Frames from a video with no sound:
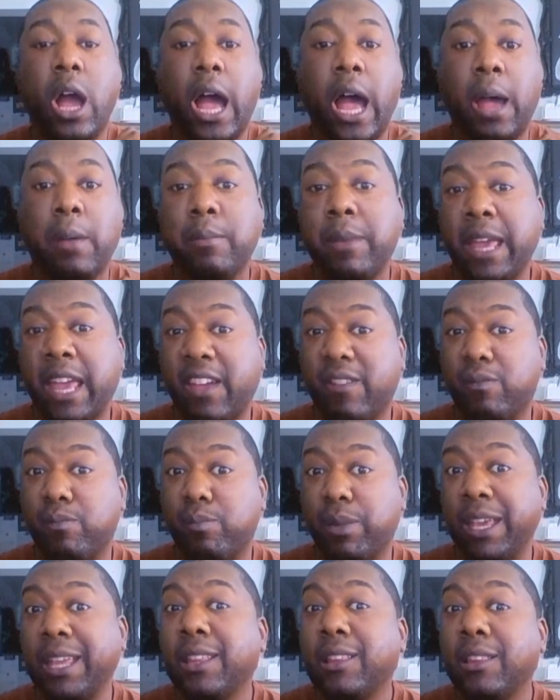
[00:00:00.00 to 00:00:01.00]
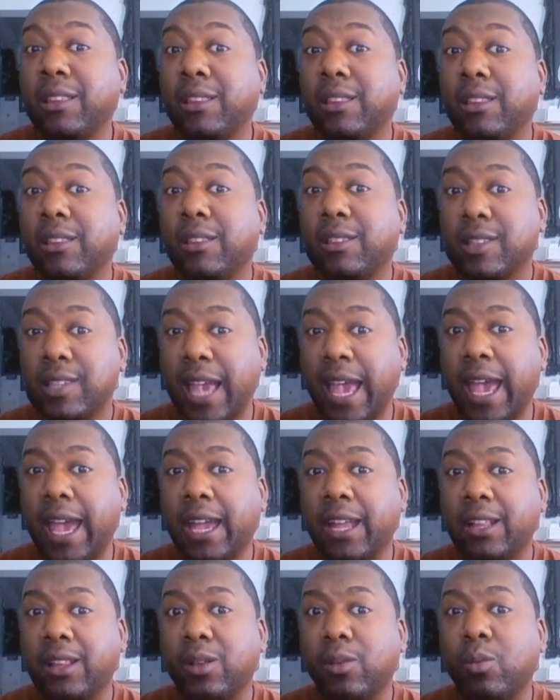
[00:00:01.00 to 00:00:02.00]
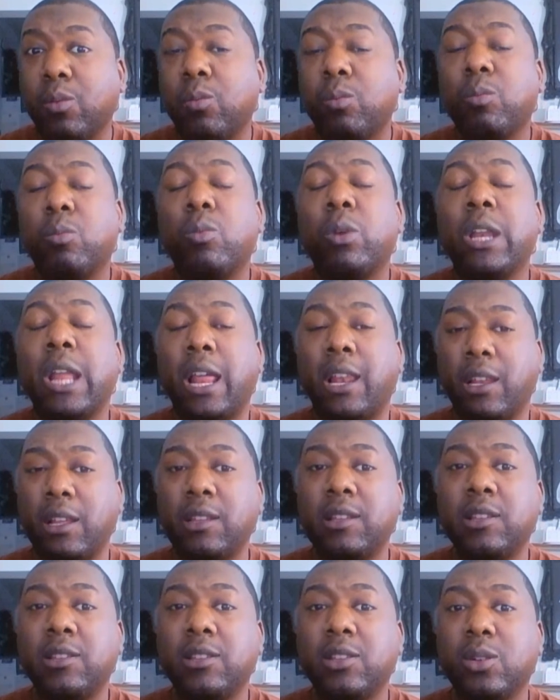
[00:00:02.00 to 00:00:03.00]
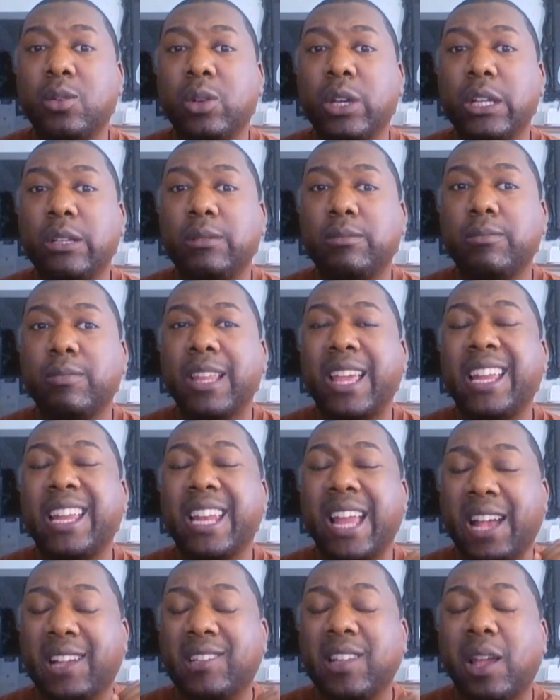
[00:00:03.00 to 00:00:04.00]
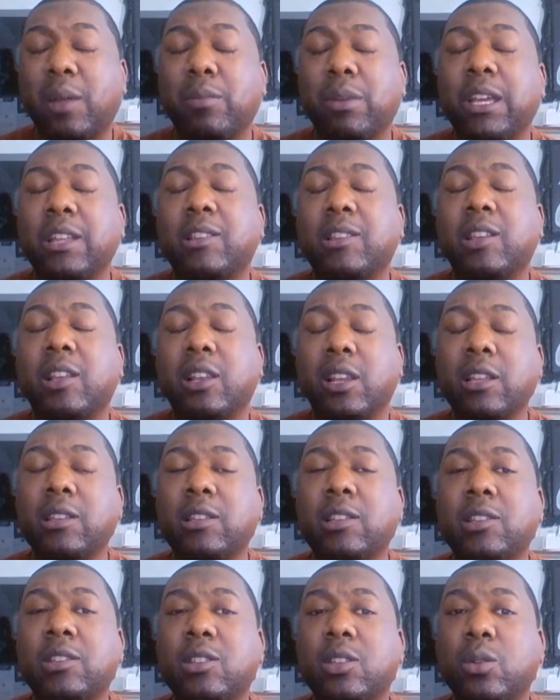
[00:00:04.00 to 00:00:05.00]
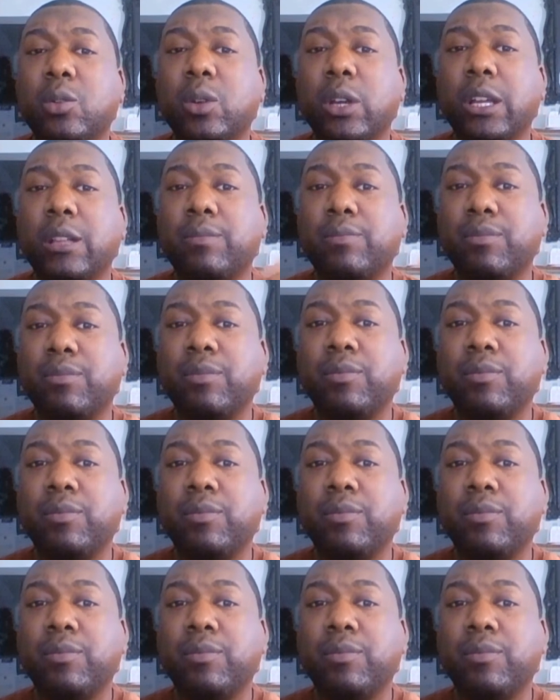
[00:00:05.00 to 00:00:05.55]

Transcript: I may have been sad when I listened to it, and as I began to listen to it,